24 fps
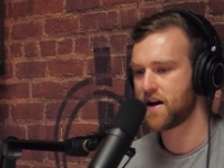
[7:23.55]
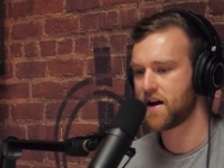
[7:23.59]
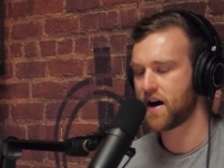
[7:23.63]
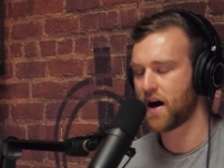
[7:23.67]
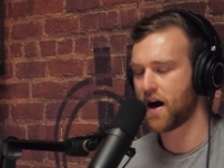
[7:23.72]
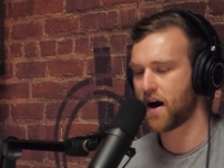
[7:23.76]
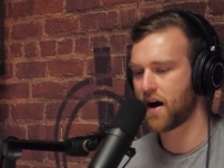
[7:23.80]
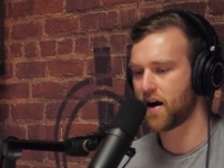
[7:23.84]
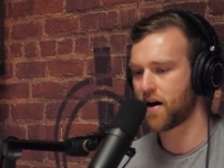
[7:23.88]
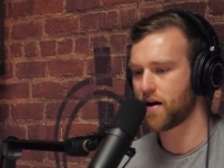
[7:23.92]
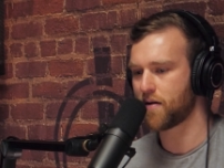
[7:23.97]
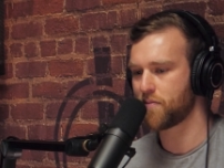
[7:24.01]

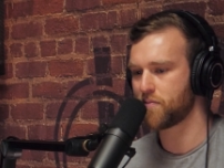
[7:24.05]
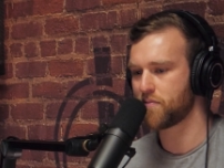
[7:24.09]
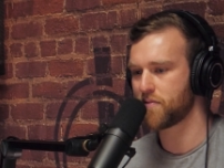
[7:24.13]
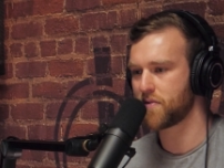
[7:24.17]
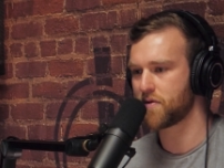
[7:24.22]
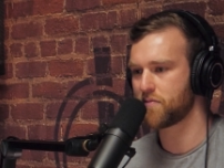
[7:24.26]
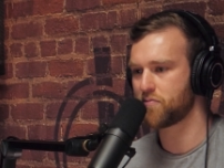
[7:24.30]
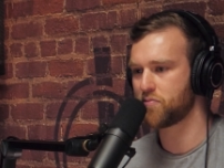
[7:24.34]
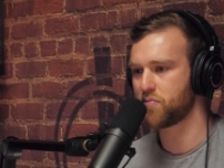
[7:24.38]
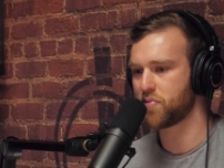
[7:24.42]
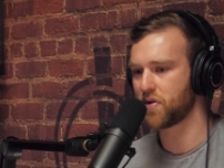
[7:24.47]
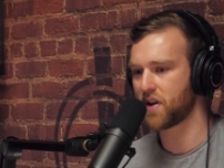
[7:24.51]

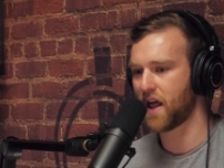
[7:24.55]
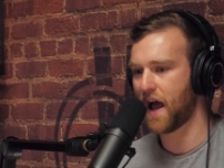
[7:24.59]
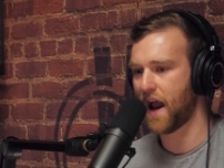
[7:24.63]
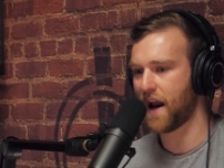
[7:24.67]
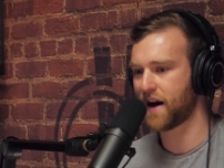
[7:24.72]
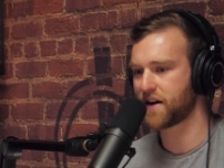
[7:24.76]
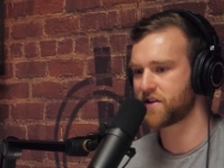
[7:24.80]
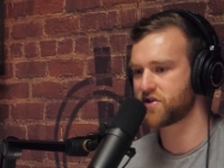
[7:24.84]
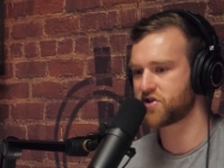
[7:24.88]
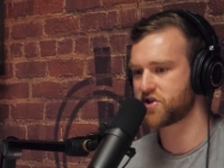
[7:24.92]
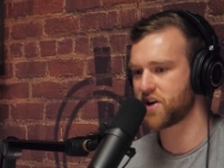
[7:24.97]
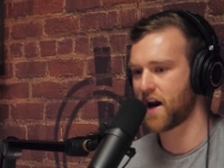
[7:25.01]

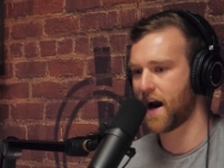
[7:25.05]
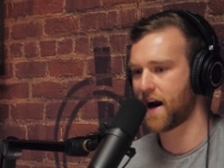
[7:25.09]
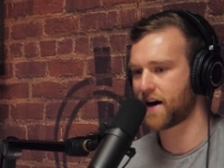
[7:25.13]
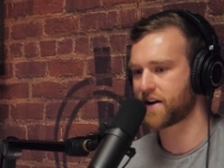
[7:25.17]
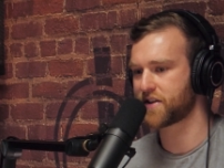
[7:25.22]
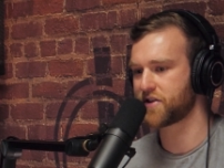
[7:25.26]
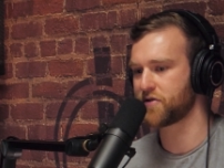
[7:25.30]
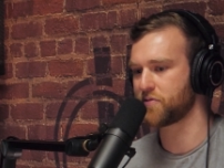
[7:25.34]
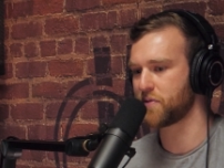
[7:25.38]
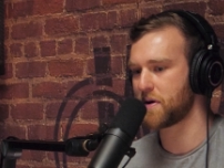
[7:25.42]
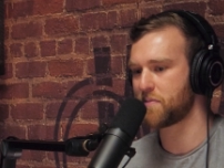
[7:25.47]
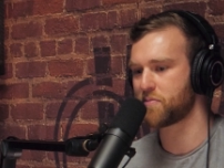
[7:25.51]
Black
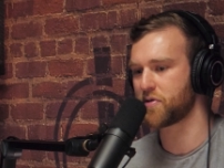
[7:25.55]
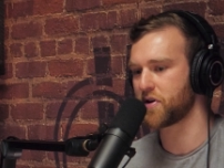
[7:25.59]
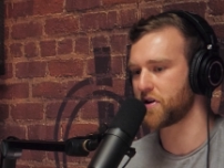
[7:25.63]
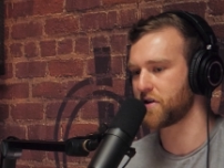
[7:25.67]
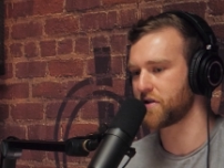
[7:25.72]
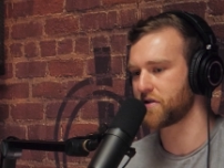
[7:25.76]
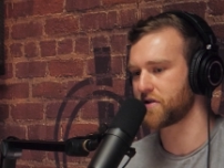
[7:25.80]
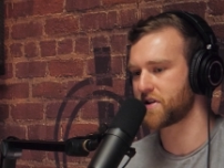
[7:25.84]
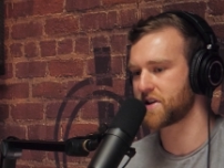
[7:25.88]
Jack the Ripper,